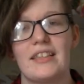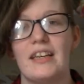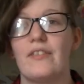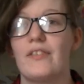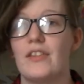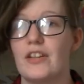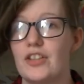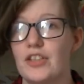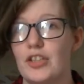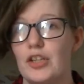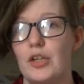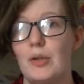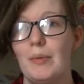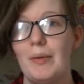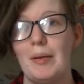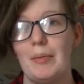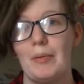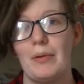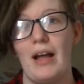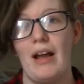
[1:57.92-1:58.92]
If there's two
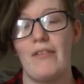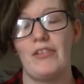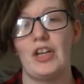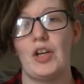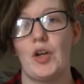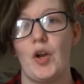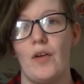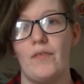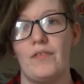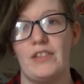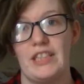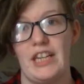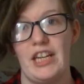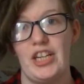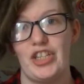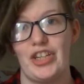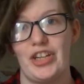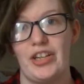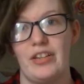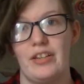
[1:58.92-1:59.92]
people having a
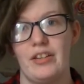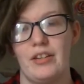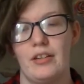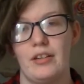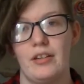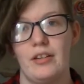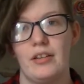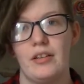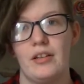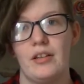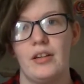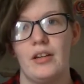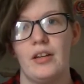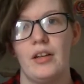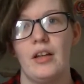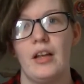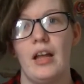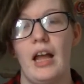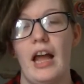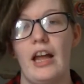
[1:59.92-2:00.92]
conversation
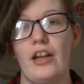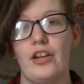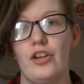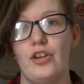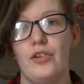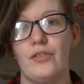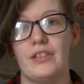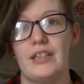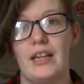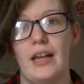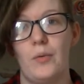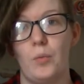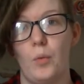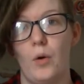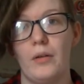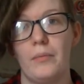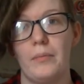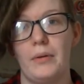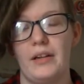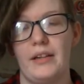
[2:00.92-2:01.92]
and you've said
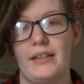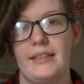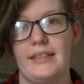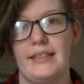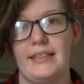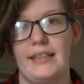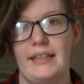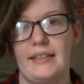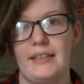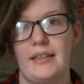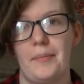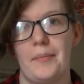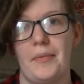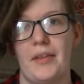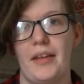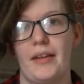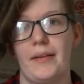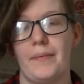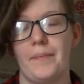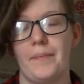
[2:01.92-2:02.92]
one person says something